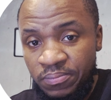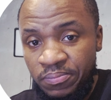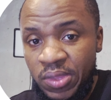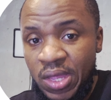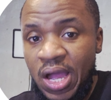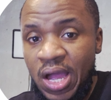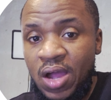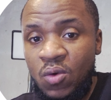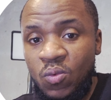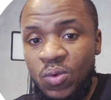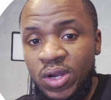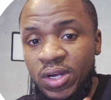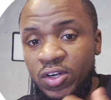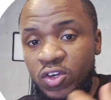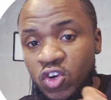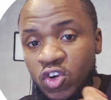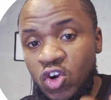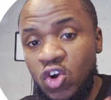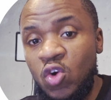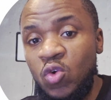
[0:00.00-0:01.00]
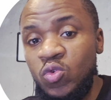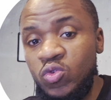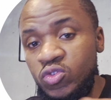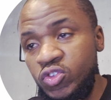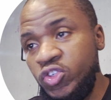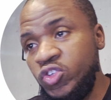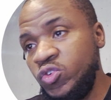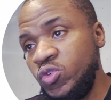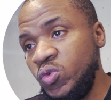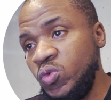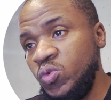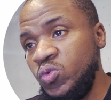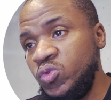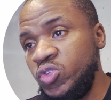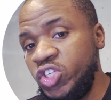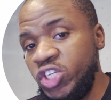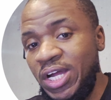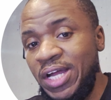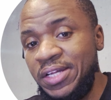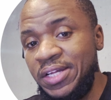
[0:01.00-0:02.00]
I will go through
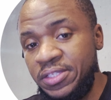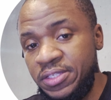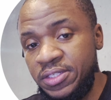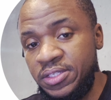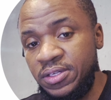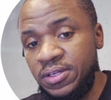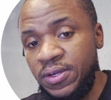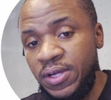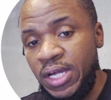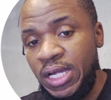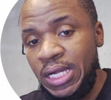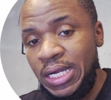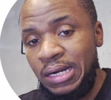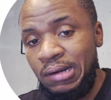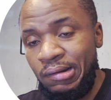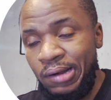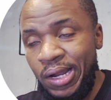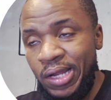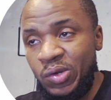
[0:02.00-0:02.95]
charts, right?